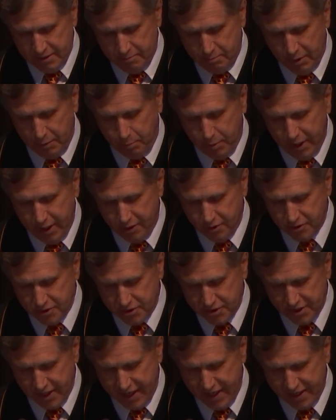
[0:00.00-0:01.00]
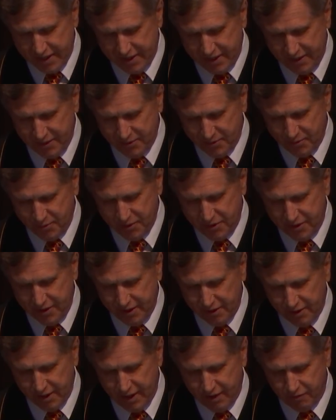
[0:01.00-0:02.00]
But Peter, standing with the
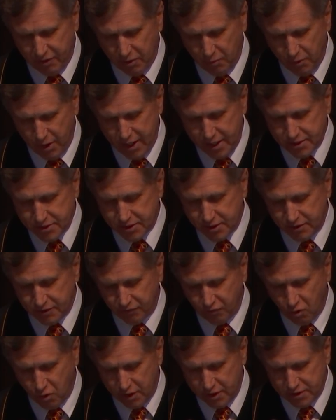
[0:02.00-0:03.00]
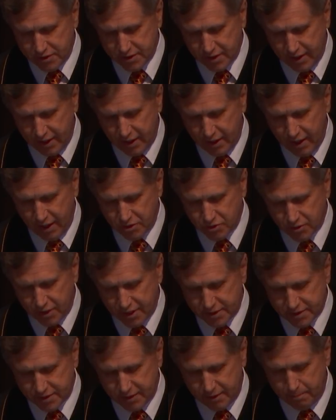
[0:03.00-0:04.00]
eleven, raised his voice and
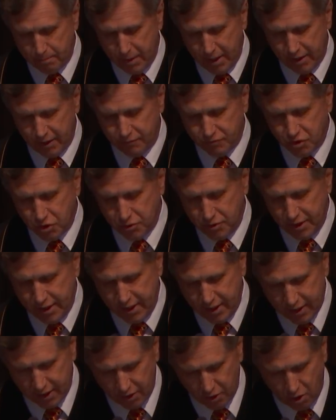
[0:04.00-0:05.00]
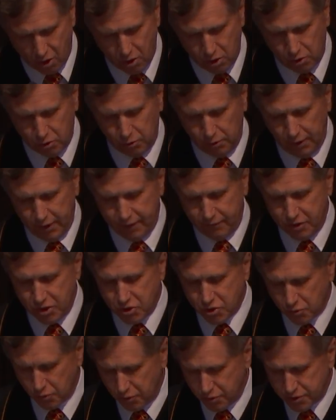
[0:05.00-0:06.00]
addressed the men of Judea and all who live in
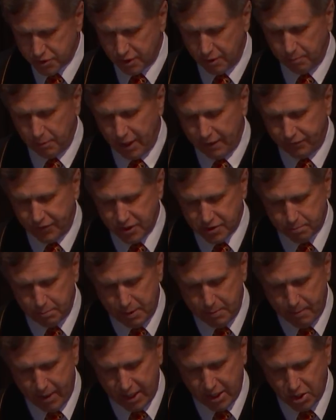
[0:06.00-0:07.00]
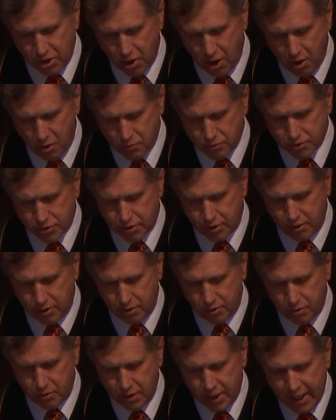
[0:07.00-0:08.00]
Jerusalem Let this be made known to
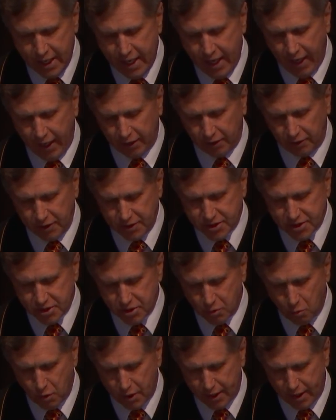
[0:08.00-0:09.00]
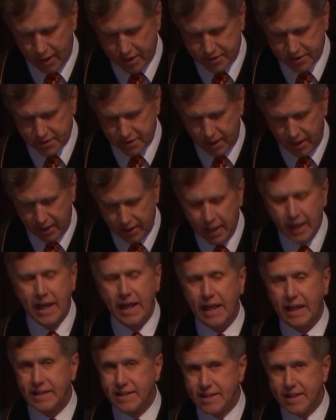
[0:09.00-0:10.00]
you, and listen to what I say.
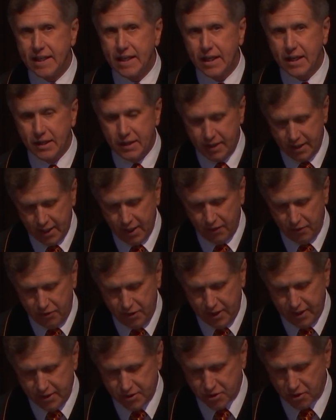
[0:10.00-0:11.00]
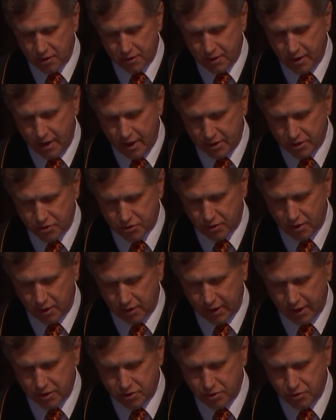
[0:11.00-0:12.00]
Indeed, these are not
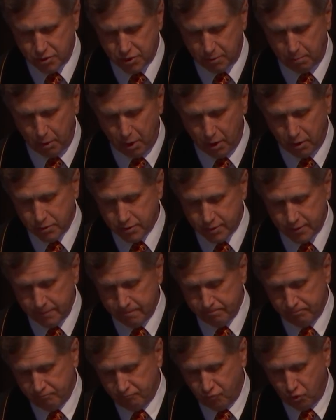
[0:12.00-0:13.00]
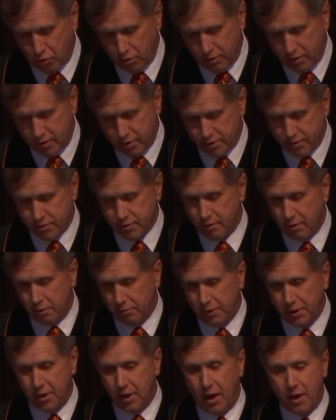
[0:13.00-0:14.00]
drunk, as you suppose, for it is
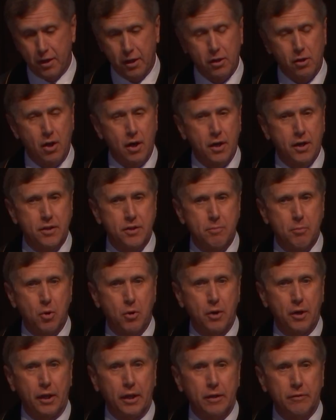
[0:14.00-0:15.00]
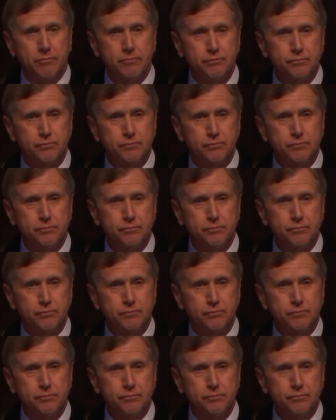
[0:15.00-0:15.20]
only nine o'clock in the morning,